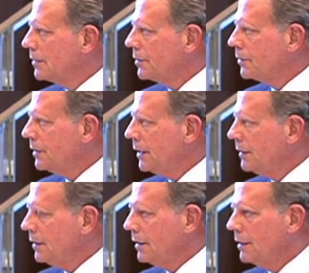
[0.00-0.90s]
to
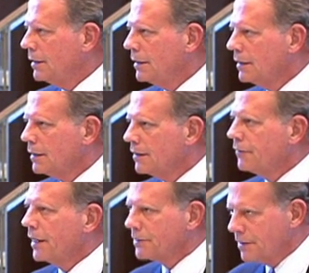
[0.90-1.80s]
lead the
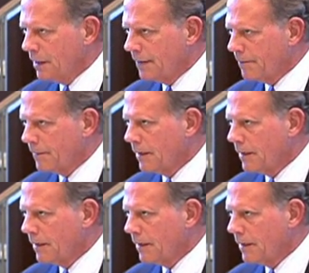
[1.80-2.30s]
defense team.